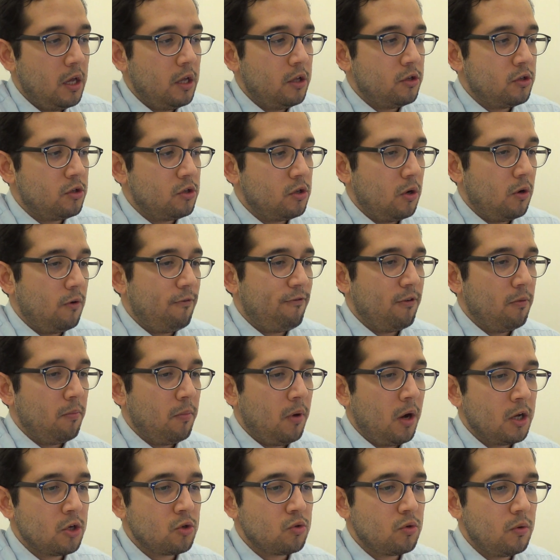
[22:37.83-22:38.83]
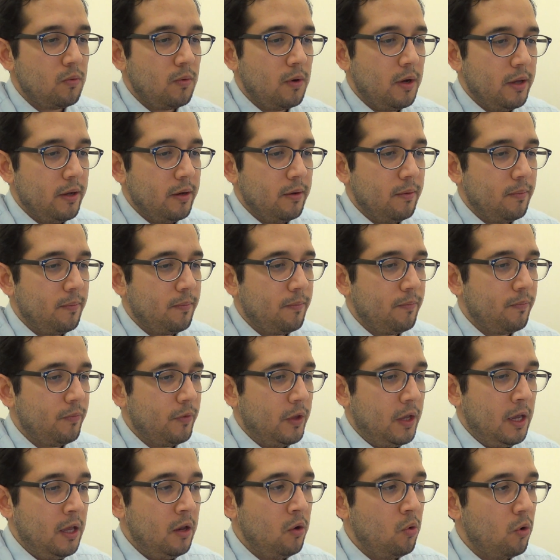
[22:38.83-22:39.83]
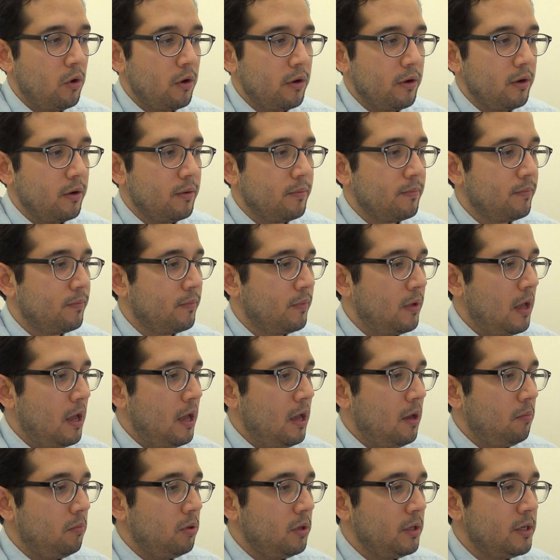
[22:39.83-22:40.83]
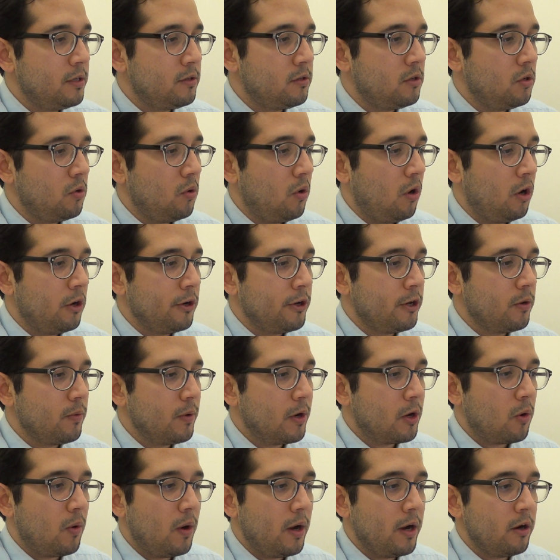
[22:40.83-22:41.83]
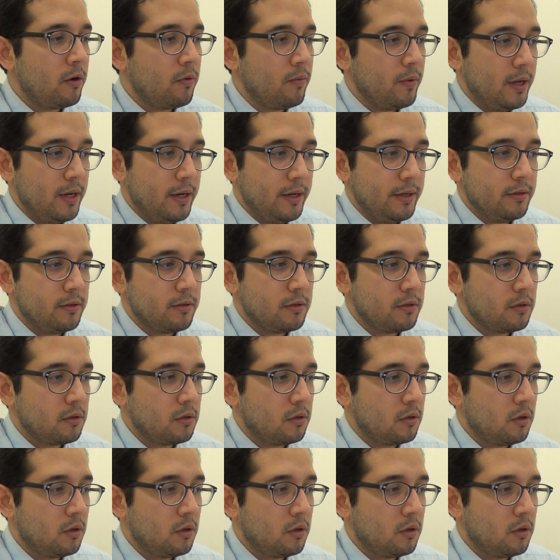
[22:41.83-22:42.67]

So for Module 1, in order, please do all your required readings.